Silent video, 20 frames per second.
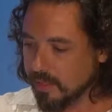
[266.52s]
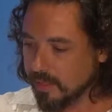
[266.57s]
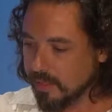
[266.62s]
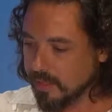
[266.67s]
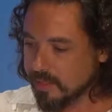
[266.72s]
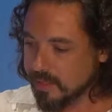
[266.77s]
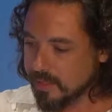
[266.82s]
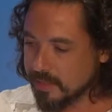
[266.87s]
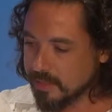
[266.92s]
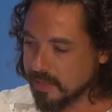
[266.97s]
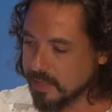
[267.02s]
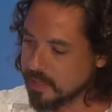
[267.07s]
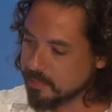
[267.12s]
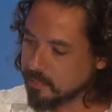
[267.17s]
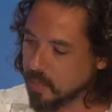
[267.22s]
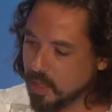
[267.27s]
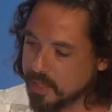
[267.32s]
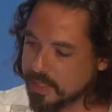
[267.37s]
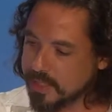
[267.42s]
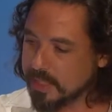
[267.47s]
it's, it's
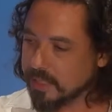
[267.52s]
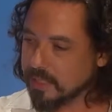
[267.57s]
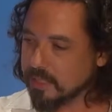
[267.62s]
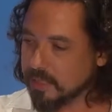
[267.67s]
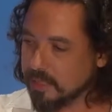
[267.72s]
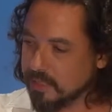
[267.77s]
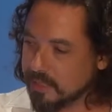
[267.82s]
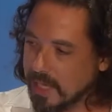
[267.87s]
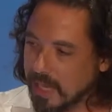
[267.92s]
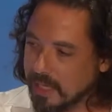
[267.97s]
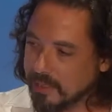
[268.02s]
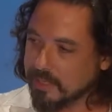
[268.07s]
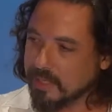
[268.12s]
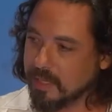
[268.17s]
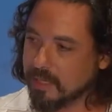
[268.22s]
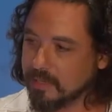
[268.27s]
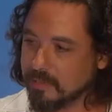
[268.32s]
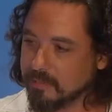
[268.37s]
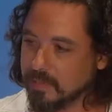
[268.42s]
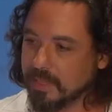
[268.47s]
parsing the
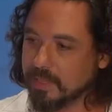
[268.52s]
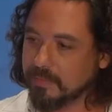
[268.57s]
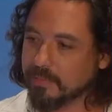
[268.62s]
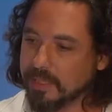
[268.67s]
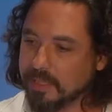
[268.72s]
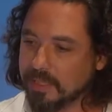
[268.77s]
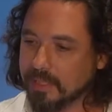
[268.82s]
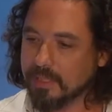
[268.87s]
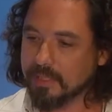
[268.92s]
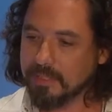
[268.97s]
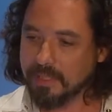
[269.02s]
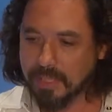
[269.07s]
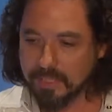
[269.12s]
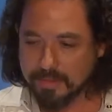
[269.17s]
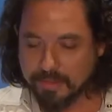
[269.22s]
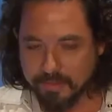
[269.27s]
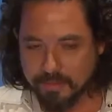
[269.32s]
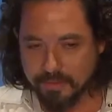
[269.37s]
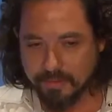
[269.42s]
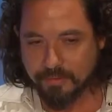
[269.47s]
data, the mathematical
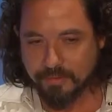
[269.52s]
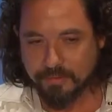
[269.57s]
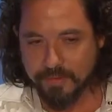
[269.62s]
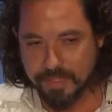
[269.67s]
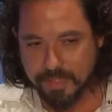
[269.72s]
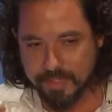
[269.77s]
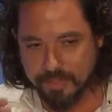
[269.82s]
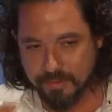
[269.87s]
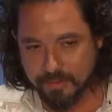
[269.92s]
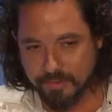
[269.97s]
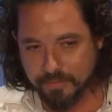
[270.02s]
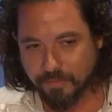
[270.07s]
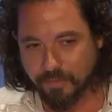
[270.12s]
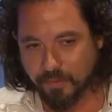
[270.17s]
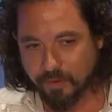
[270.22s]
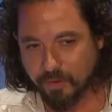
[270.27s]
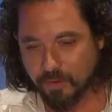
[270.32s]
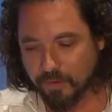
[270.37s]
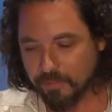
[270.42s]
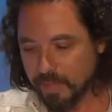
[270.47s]
data, to a physical
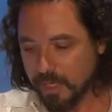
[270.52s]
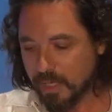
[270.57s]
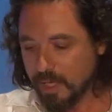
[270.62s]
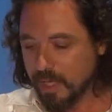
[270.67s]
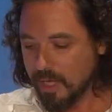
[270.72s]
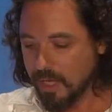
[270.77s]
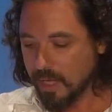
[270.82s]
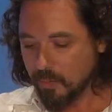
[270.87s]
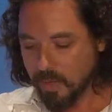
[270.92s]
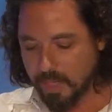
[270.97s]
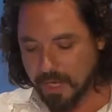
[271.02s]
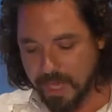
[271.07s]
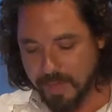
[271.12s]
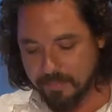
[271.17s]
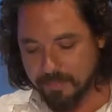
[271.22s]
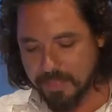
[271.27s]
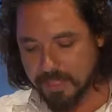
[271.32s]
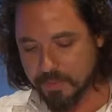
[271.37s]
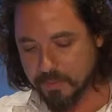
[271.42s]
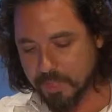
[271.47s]
form. And what
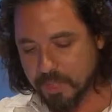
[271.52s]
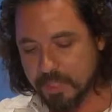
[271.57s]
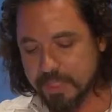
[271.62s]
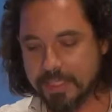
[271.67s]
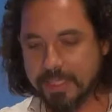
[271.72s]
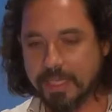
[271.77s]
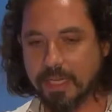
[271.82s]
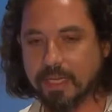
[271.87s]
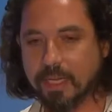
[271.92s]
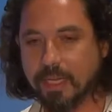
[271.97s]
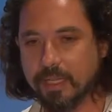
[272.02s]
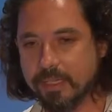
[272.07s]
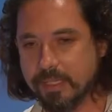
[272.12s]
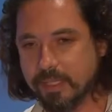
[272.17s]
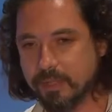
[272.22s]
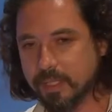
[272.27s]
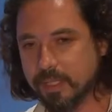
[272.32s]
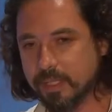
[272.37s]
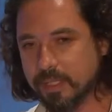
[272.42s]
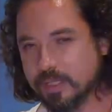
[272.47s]
happens when you stand
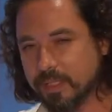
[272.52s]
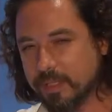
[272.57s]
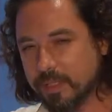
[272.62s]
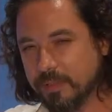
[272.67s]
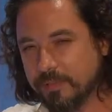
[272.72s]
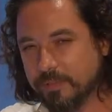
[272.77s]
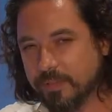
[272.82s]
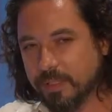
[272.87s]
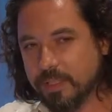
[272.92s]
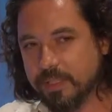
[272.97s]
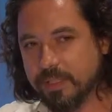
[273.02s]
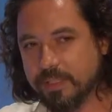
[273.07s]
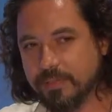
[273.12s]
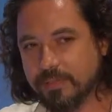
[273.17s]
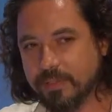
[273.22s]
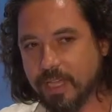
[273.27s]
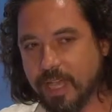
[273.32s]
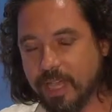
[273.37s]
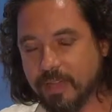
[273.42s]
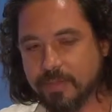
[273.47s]
next to it, is you feel as
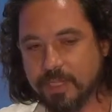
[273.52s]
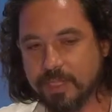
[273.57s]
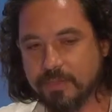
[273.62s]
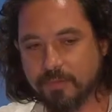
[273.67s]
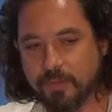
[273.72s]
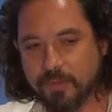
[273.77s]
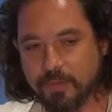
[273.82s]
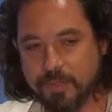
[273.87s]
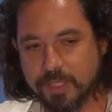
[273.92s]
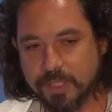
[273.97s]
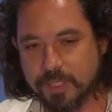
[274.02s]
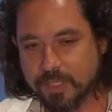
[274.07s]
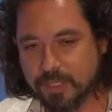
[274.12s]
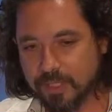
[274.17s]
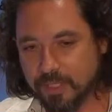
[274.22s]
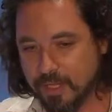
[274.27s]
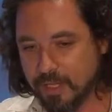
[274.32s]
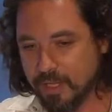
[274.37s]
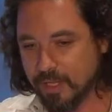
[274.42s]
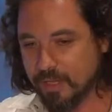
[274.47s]
if time is frozen,
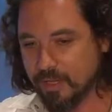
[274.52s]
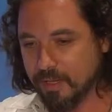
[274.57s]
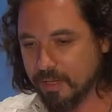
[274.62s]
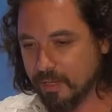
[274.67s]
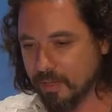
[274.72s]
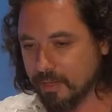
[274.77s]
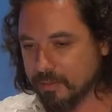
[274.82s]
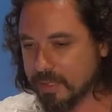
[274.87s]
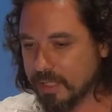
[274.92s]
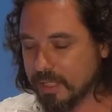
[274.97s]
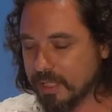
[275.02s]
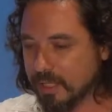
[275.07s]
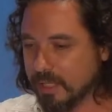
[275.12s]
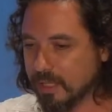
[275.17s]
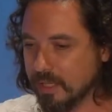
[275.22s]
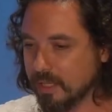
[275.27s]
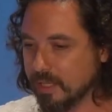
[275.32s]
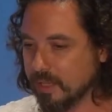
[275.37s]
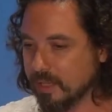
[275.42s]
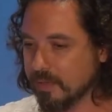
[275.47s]
almost
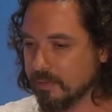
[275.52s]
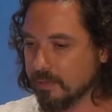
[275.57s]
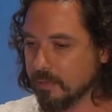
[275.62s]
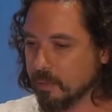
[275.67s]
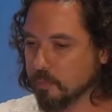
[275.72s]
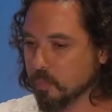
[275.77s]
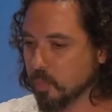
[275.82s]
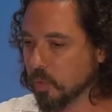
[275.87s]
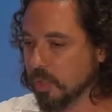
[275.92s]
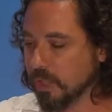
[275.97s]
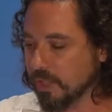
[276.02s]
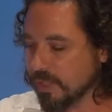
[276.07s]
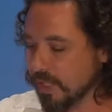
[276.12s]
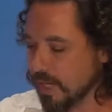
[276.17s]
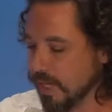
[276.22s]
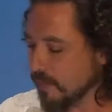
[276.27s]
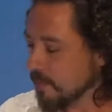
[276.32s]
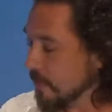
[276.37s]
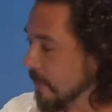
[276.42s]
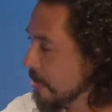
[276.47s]
like a, a bullet
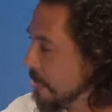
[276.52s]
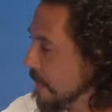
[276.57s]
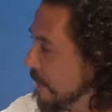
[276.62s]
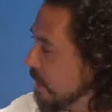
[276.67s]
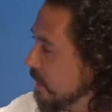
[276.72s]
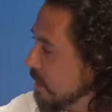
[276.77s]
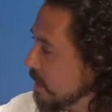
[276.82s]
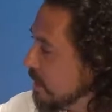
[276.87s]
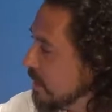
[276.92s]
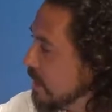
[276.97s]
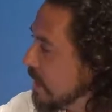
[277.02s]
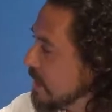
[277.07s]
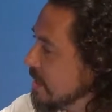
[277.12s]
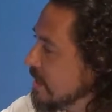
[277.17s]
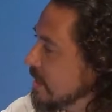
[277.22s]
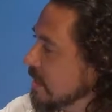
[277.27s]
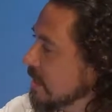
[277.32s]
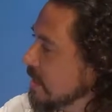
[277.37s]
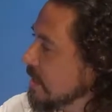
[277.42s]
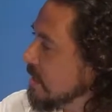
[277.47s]
time. The next
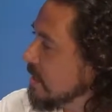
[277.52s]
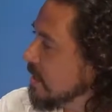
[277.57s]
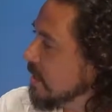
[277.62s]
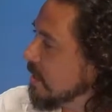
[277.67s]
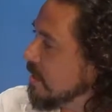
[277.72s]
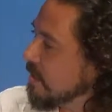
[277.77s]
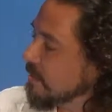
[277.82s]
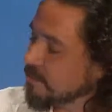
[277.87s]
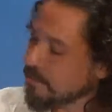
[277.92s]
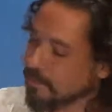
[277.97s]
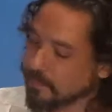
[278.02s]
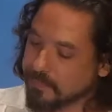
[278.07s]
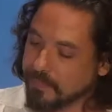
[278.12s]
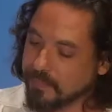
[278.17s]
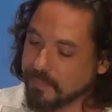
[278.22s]
scene is um,